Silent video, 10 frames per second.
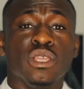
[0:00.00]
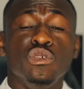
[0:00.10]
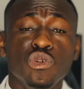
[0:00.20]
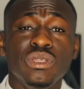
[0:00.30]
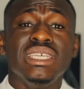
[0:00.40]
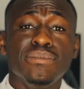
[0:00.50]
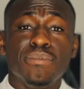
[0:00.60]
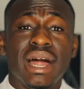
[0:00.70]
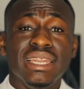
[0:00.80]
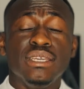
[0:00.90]
using
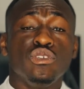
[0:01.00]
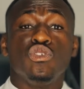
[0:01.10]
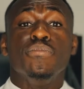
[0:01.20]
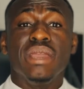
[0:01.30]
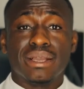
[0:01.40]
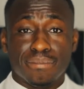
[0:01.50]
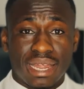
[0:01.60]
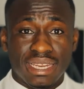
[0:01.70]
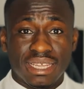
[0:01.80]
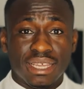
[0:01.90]
money to make
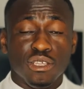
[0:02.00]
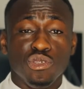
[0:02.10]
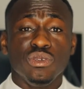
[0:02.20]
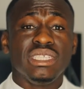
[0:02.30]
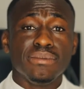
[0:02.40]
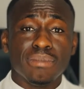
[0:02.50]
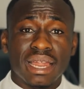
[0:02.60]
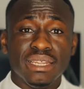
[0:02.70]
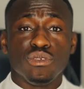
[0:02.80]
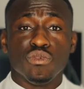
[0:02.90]
money, using
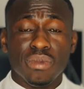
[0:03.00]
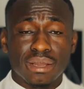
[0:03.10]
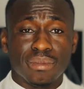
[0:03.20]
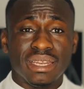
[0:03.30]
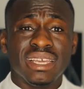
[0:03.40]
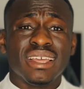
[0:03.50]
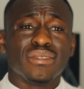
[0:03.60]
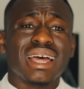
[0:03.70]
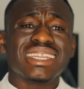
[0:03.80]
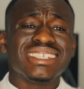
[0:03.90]
money to make money.
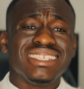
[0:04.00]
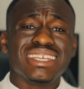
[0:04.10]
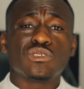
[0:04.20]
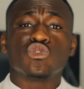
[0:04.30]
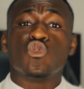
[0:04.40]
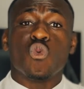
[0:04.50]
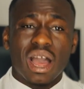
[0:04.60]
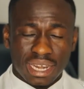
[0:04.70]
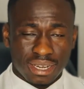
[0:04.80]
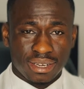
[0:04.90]
That is just
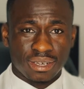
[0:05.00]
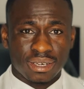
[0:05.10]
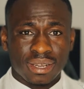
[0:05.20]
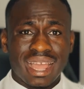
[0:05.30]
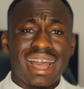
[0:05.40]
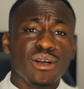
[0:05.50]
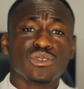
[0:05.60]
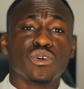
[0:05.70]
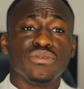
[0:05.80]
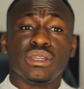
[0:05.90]
one
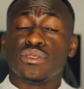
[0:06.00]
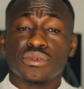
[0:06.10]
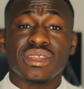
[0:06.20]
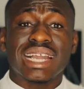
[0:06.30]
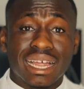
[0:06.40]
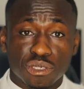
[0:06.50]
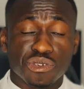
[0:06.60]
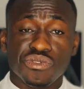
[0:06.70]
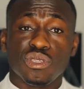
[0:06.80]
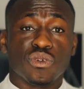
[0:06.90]
out of the 3
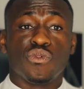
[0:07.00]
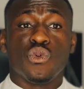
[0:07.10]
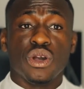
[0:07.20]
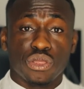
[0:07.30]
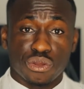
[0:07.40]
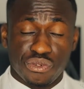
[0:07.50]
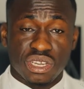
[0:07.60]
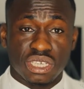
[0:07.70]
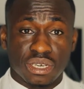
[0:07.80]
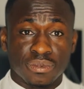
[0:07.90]
categories of wealth
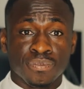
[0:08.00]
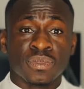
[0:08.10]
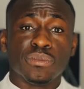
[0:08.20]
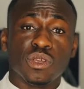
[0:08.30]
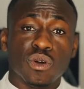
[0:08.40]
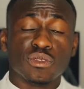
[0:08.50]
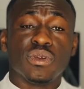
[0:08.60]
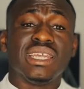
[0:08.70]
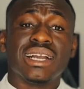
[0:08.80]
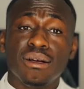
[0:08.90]
creation. Because
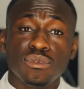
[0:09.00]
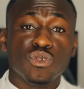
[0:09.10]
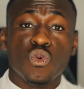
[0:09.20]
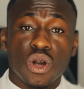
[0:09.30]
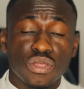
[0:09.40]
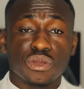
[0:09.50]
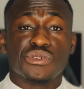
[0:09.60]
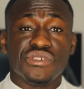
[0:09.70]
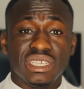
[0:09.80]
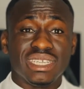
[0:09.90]
when it comes to wealth
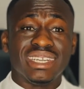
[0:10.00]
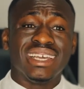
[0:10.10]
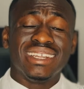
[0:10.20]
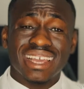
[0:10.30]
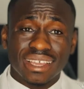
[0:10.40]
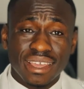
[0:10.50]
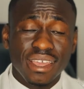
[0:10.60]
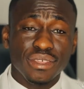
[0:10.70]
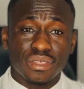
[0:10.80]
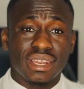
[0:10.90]
creation, the
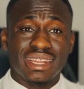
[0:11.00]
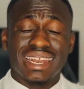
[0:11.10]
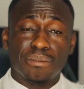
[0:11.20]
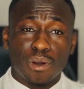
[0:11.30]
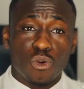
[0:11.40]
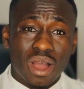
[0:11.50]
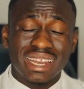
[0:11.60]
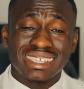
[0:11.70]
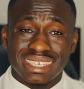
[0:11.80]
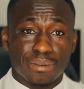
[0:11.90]
key thing, the number
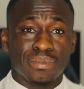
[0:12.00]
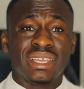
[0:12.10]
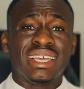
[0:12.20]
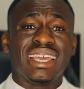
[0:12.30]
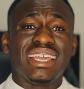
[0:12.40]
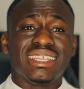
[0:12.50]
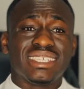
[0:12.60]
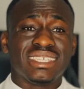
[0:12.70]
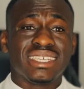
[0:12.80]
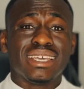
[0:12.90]
one step
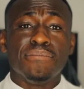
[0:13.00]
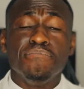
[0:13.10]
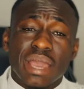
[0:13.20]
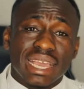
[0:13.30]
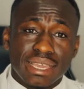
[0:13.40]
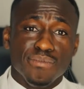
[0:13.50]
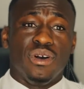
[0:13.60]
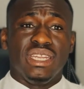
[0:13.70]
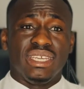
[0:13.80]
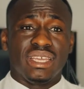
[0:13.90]
is making
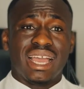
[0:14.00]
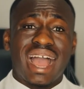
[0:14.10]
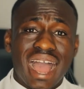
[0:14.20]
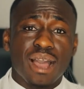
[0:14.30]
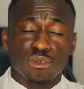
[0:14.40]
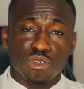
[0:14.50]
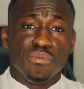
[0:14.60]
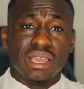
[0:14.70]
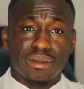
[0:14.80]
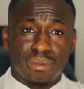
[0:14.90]
money, how to
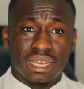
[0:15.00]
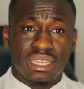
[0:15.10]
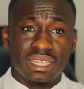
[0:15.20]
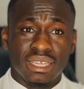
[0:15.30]
make money.